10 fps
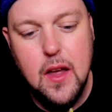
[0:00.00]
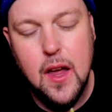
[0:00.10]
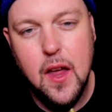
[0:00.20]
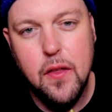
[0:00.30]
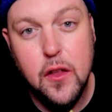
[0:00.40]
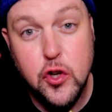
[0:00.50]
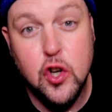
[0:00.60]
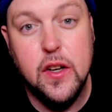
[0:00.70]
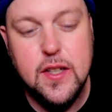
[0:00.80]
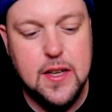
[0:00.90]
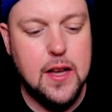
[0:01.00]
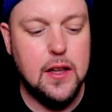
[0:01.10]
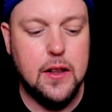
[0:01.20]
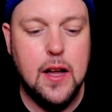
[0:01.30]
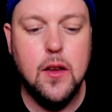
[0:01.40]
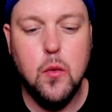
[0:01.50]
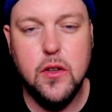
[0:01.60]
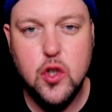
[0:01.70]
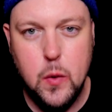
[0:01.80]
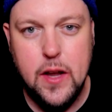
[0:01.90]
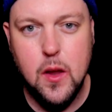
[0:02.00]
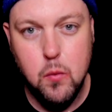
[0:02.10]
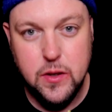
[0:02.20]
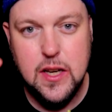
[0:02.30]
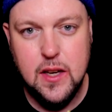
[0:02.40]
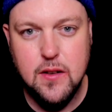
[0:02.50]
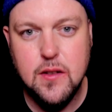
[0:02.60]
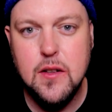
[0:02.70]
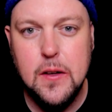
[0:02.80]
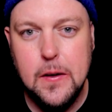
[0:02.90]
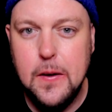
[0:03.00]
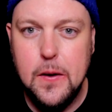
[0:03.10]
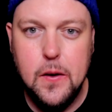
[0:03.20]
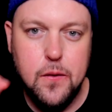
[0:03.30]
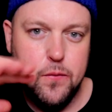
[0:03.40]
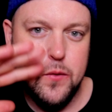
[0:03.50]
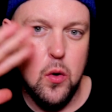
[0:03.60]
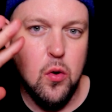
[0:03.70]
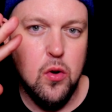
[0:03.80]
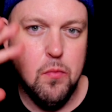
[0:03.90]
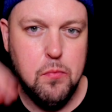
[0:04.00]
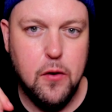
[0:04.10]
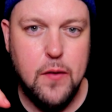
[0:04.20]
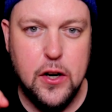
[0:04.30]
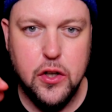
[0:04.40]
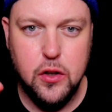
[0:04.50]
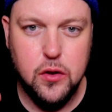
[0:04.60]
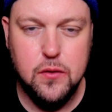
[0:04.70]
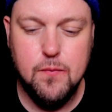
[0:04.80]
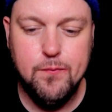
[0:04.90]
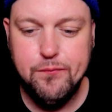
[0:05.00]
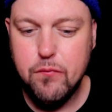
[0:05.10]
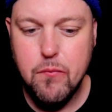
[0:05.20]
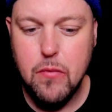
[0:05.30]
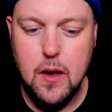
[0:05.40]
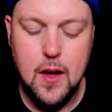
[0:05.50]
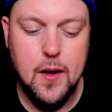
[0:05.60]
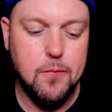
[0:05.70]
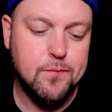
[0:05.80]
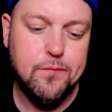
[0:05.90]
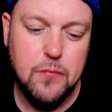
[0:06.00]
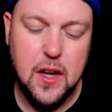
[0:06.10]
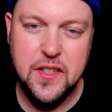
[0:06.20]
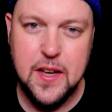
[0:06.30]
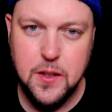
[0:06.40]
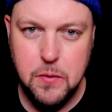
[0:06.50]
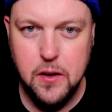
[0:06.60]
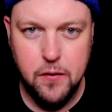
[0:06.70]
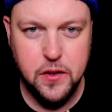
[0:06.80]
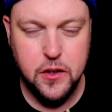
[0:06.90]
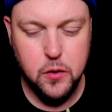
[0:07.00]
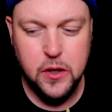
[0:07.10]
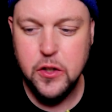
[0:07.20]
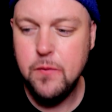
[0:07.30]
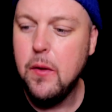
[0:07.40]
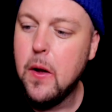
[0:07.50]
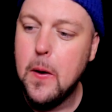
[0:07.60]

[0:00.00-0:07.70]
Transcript: and the jury said like that's what swayed them was his whole professional um, assessment of the situation